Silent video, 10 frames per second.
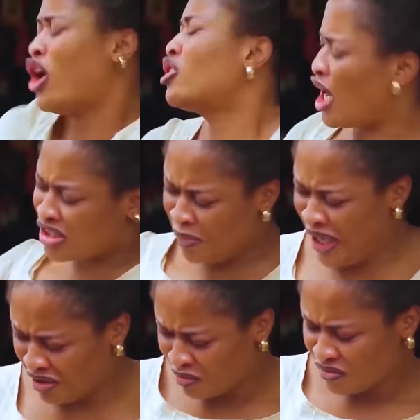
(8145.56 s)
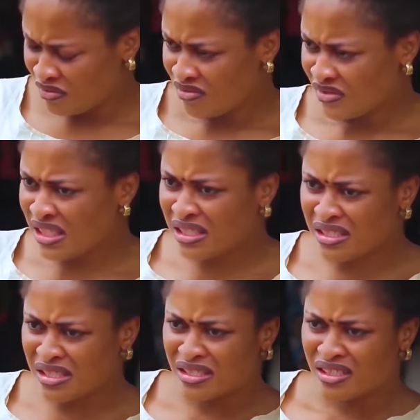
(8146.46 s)
Don't touch me!
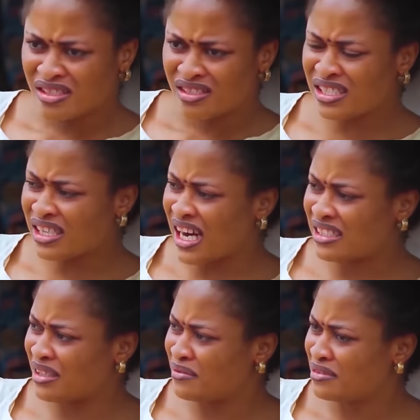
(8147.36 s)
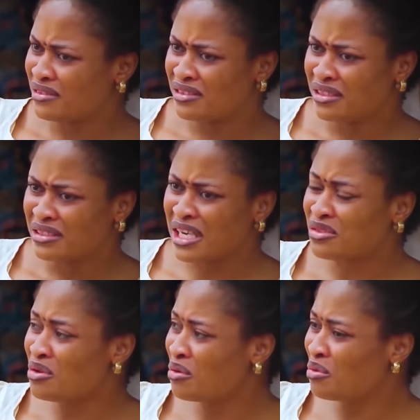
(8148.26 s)
See the car, sir.
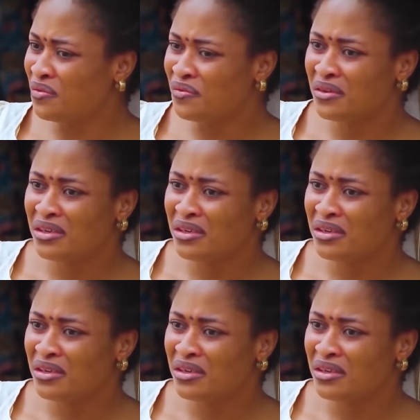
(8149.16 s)
There's no roof.